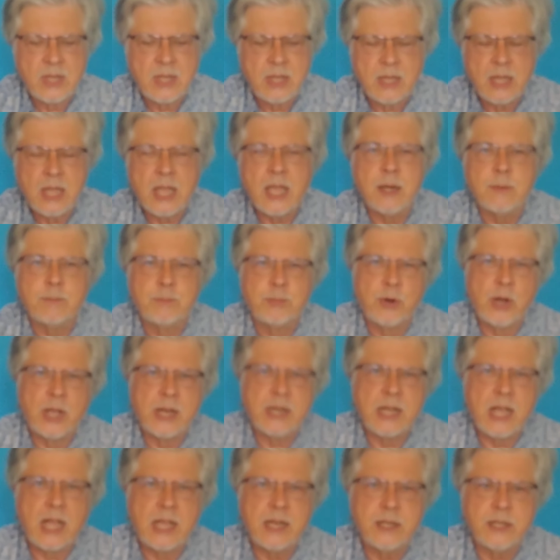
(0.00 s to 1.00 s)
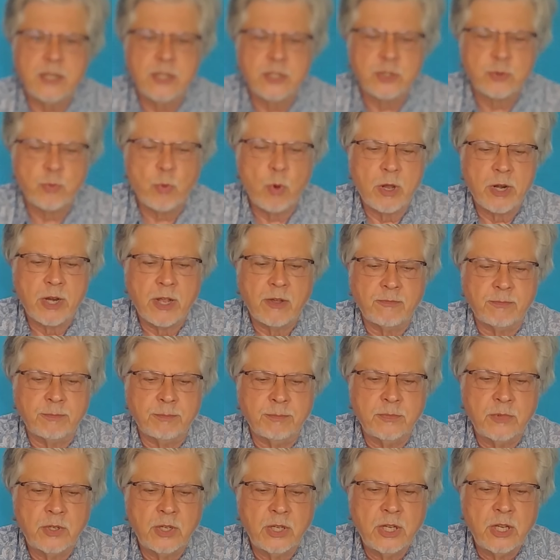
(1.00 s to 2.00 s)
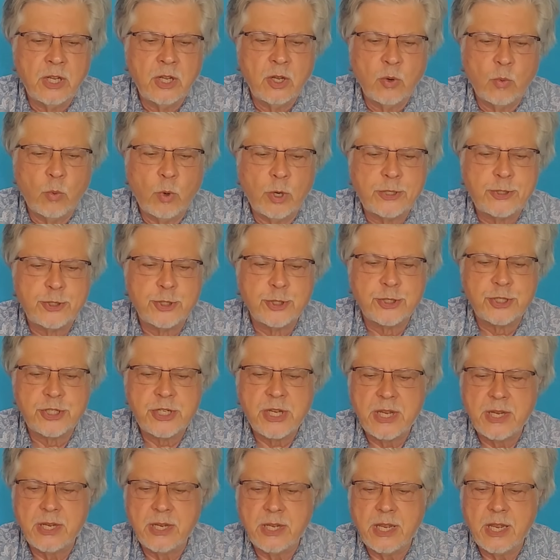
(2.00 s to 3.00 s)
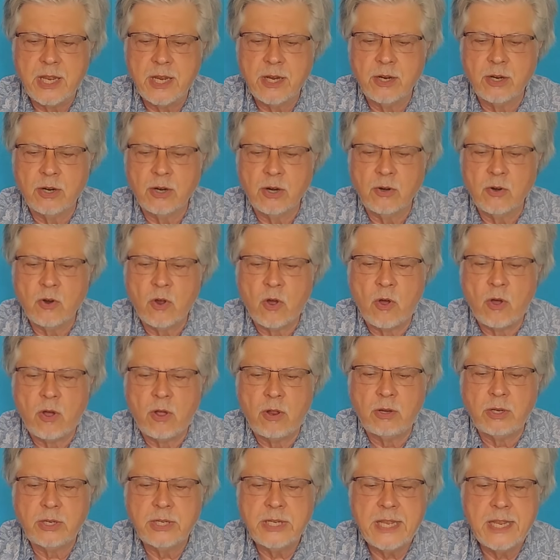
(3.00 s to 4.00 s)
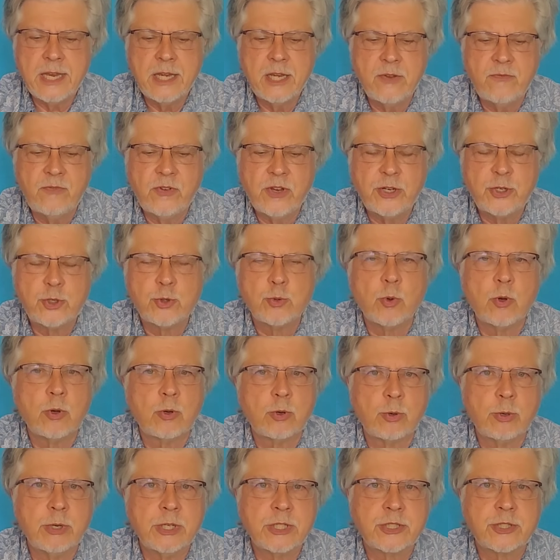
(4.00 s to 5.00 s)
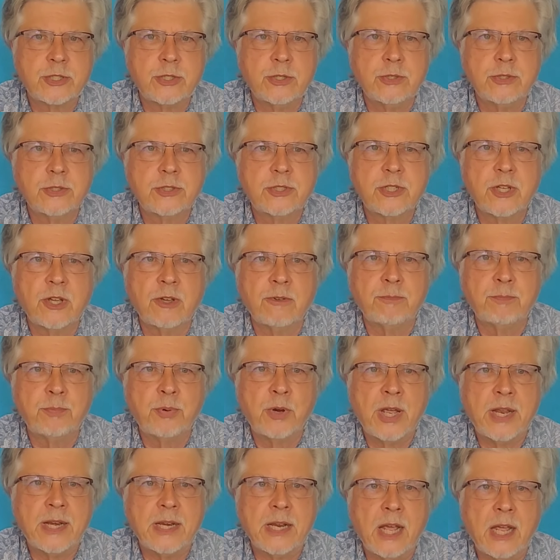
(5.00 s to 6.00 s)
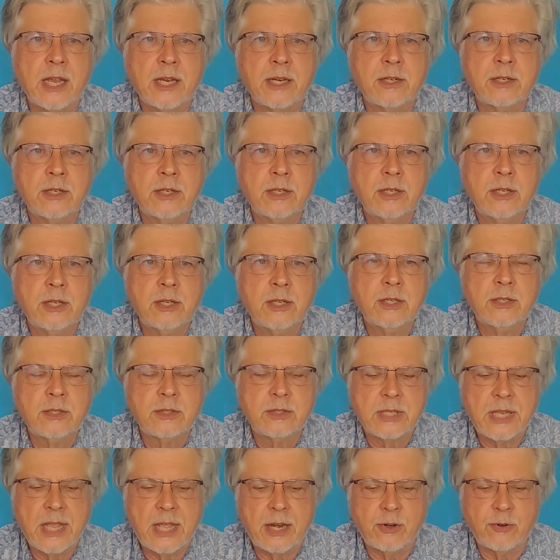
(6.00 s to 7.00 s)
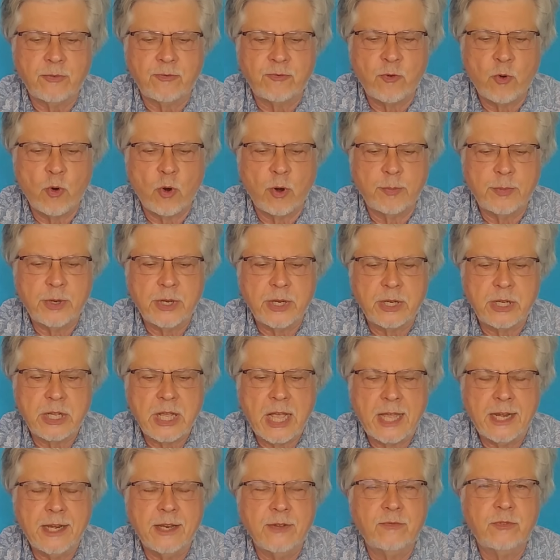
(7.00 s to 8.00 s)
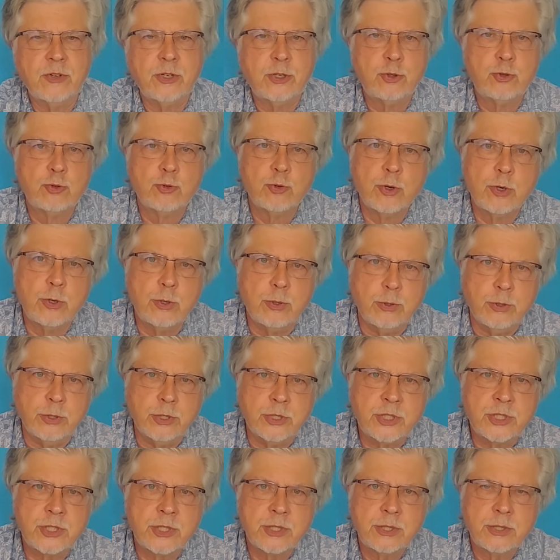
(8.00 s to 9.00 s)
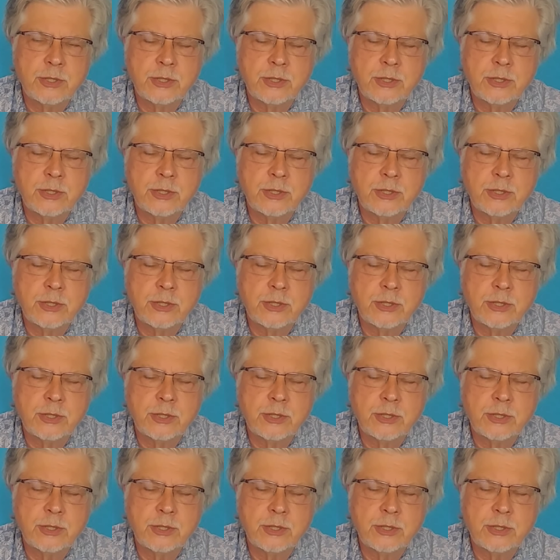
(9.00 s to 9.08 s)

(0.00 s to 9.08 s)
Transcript: and prehnite is one of them. What you're seeing here are all individual crystals of prehnite that are forming kind of a druze.